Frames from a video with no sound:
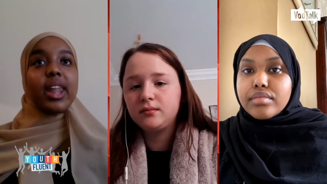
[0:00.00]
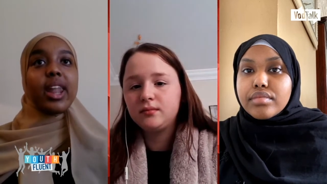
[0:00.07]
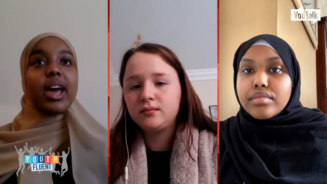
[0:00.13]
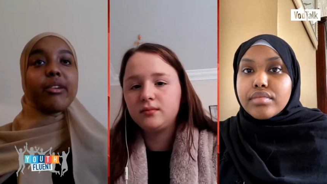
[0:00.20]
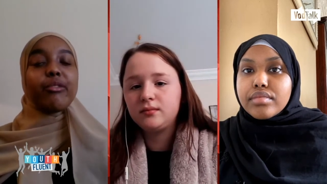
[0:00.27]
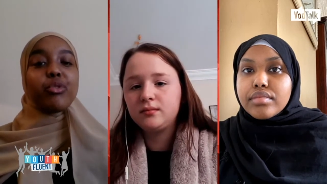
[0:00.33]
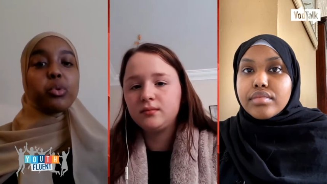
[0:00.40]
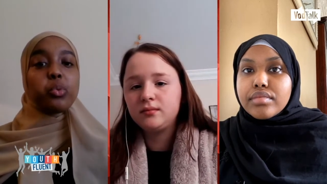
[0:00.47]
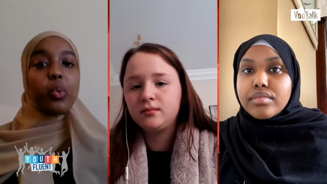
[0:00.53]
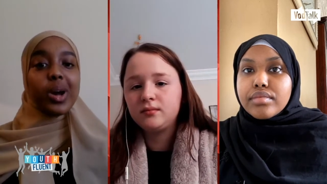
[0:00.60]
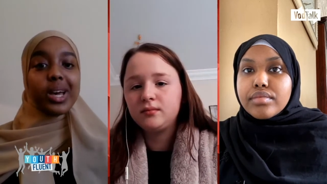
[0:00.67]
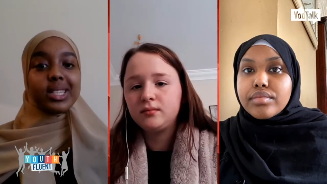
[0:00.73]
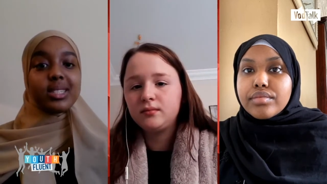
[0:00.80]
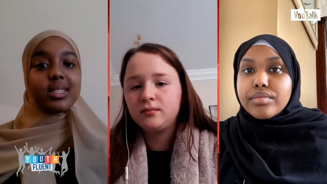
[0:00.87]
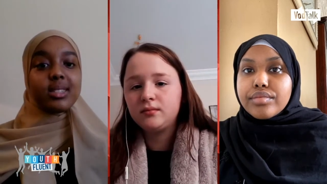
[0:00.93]
Speaker 1: And every
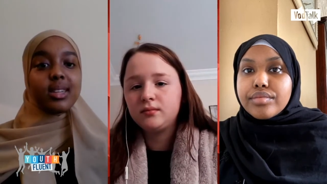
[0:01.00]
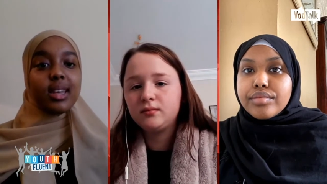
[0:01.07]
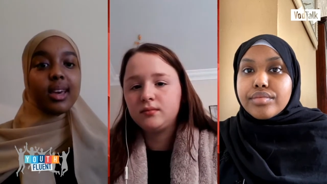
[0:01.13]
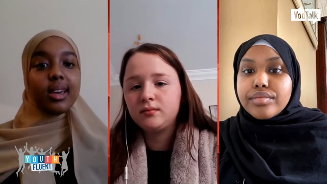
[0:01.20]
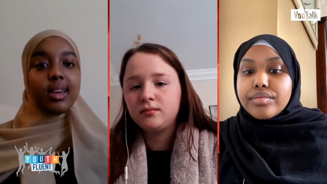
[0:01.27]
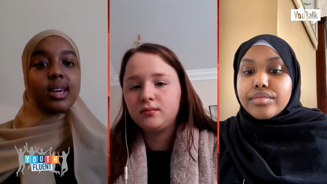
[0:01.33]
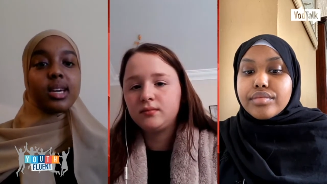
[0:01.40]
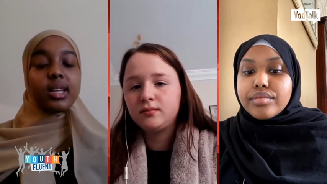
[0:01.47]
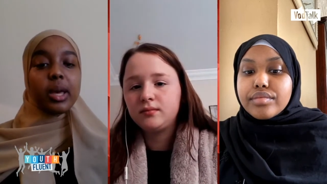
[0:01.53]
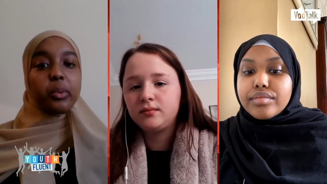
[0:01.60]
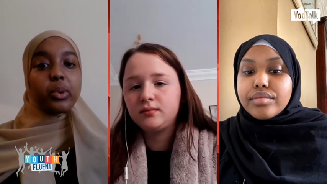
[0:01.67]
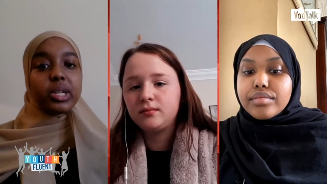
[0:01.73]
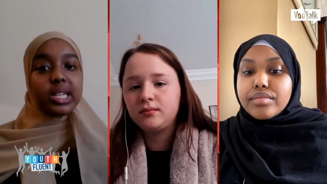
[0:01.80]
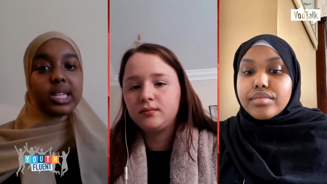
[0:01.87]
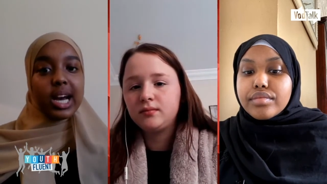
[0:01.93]
Wednesday, they
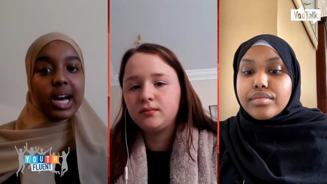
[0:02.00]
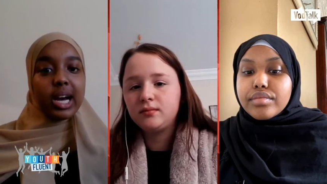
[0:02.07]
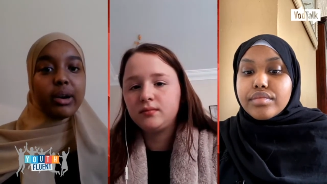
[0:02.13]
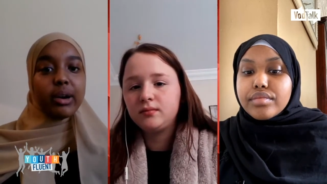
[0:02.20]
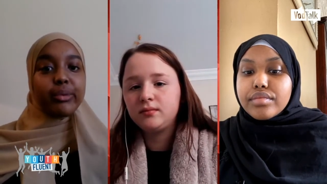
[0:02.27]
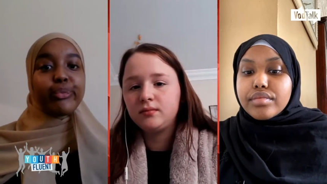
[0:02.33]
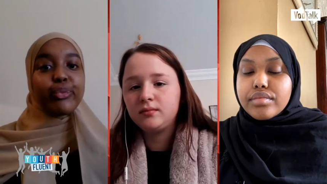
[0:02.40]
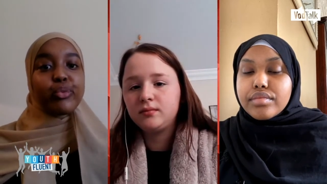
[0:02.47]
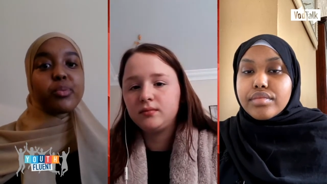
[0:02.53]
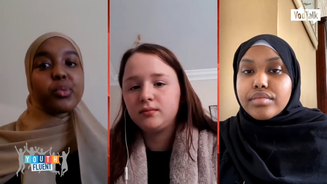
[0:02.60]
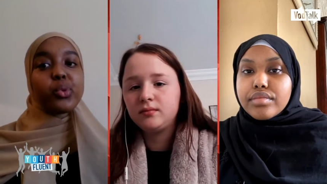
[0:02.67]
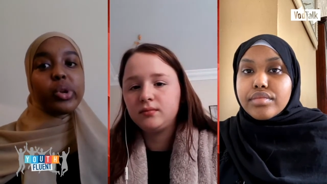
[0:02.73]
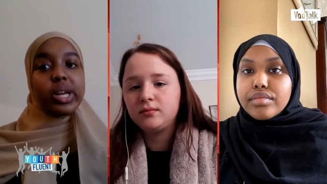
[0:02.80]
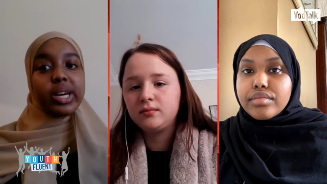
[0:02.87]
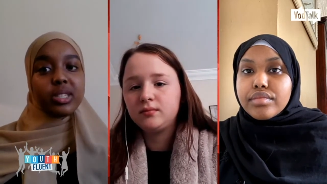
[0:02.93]
wouldn't have
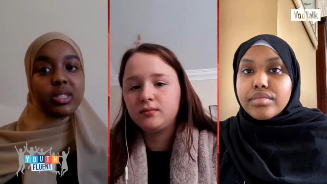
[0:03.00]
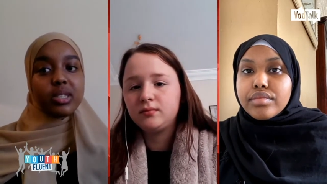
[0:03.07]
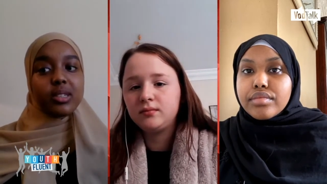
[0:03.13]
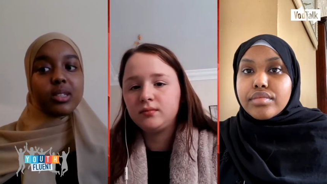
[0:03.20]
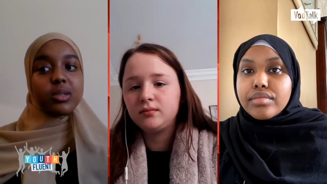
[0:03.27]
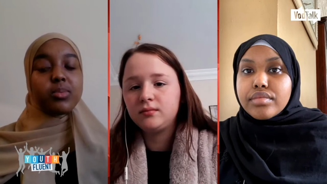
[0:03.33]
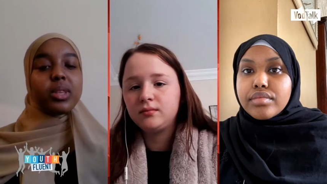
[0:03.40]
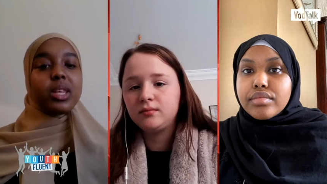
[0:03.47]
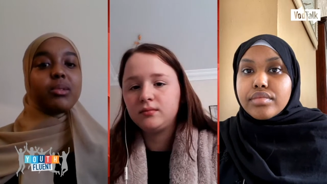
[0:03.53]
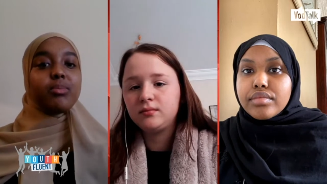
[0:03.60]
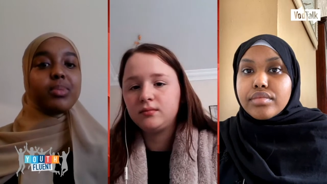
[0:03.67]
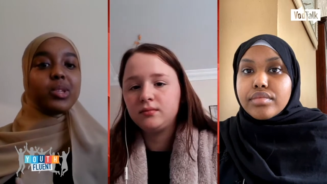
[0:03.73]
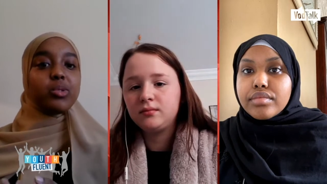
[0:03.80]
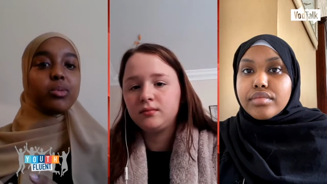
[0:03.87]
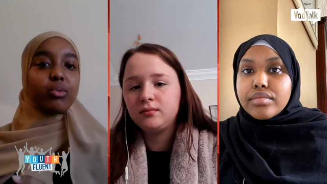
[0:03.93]
formal lessons, but they'd
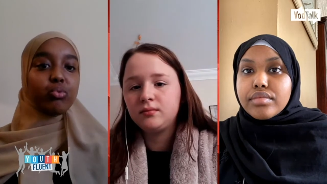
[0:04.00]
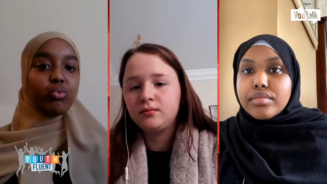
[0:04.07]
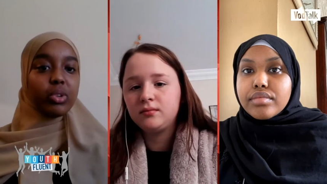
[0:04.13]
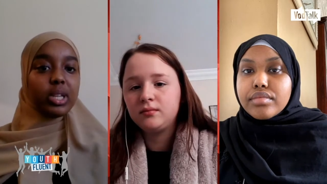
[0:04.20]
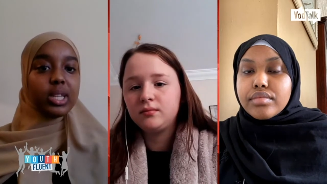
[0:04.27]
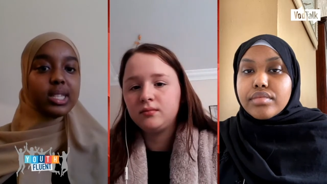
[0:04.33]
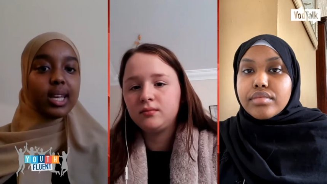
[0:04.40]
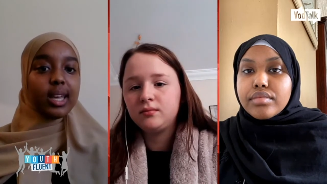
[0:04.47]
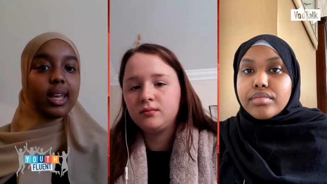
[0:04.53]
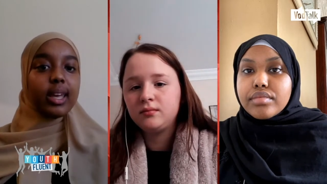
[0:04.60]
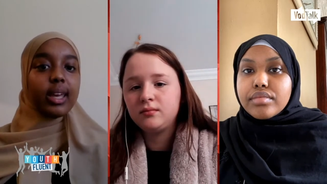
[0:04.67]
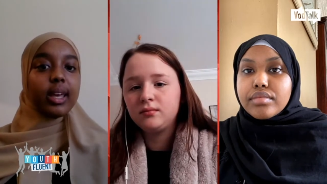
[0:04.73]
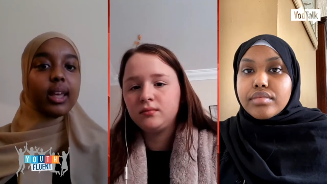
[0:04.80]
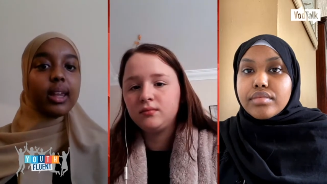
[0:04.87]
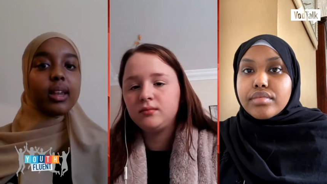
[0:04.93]
be doing
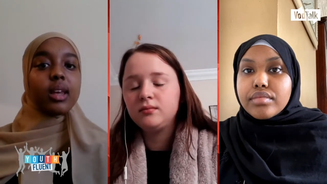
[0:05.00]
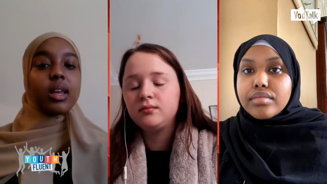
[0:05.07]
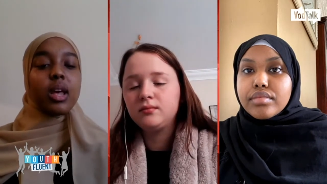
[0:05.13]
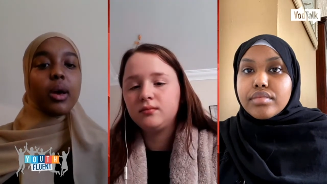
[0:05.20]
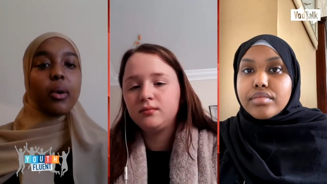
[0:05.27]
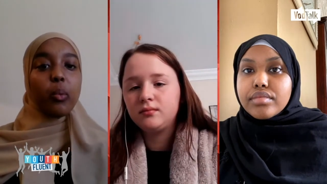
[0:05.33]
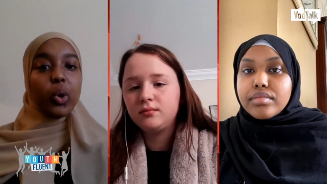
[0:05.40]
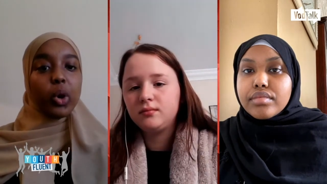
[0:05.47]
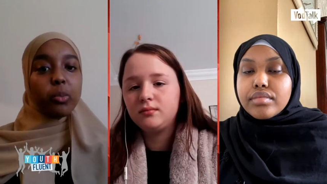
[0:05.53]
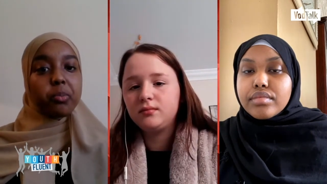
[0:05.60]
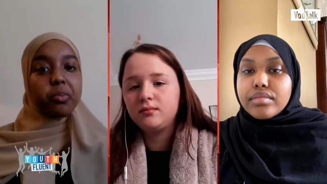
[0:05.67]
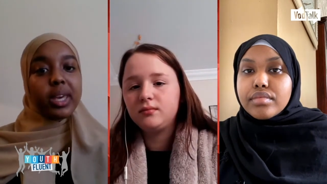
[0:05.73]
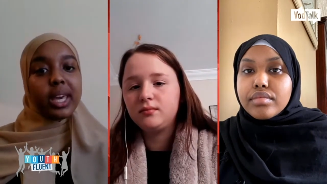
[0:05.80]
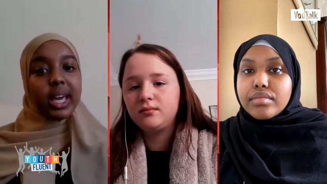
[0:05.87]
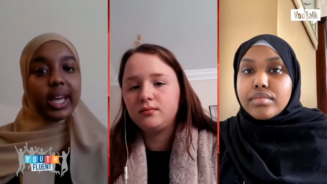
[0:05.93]
reading and
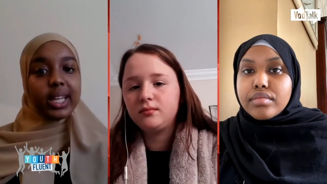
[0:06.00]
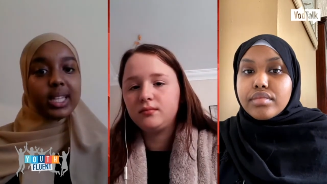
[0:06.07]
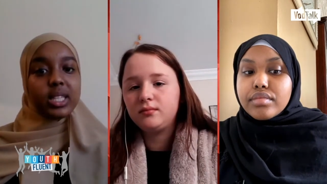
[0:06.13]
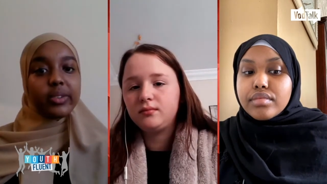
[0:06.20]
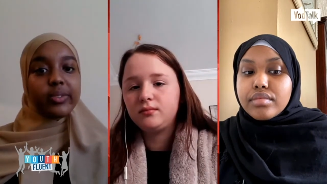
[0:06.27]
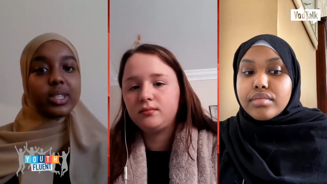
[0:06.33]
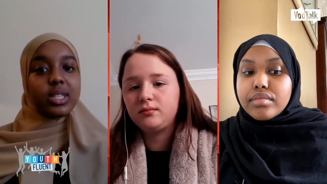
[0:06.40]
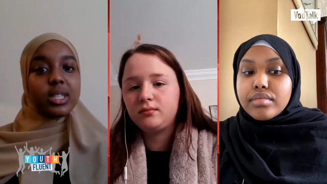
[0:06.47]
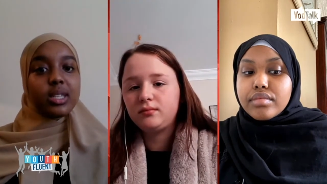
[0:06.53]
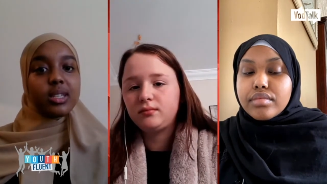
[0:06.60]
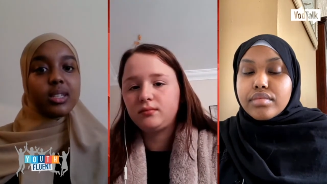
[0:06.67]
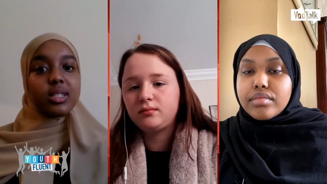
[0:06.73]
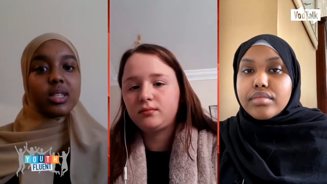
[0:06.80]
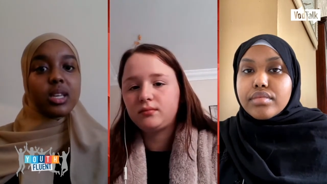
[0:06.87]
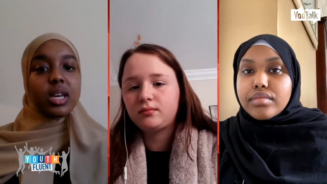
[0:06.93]
well being
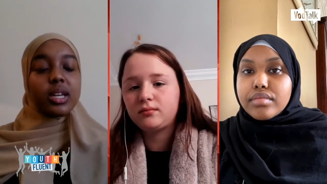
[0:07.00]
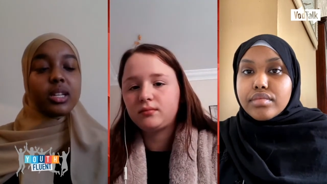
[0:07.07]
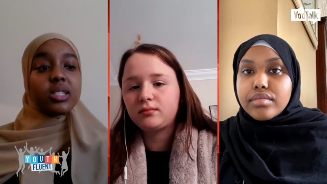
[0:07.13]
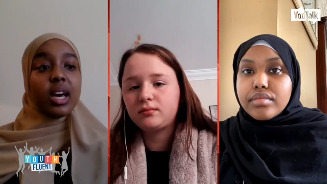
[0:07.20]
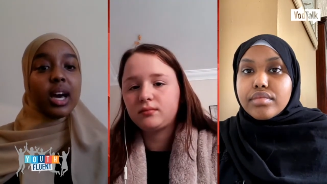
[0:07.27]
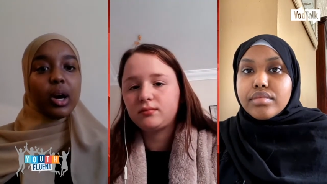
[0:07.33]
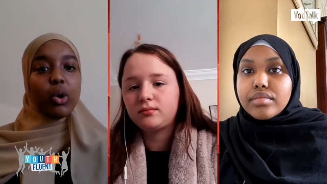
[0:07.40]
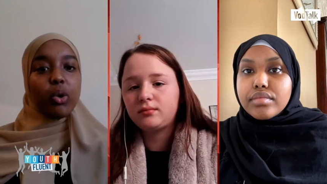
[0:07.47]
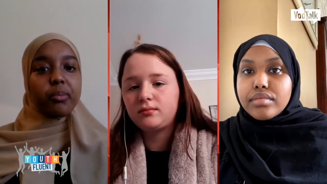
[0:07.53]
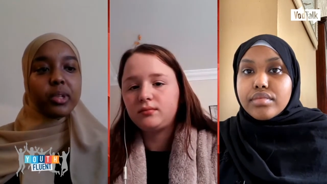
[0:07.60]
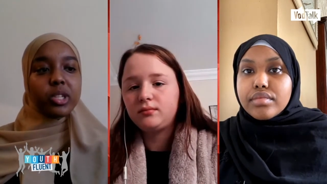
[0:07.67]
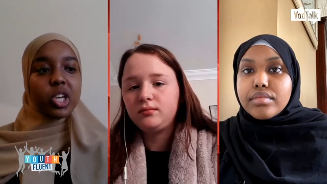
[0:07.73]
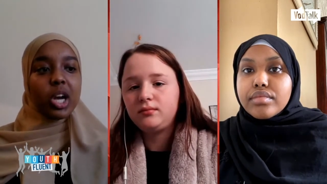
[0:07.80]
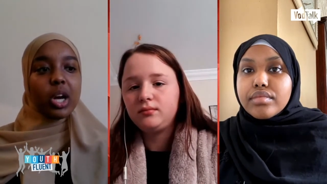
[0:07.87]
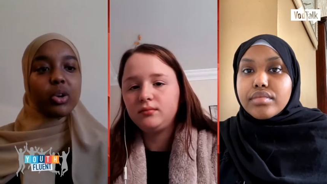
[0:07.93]
activities to help
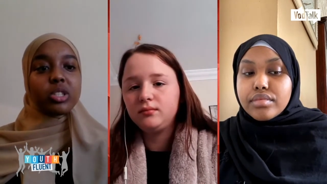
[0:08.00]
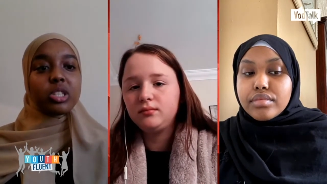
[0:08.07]
the child.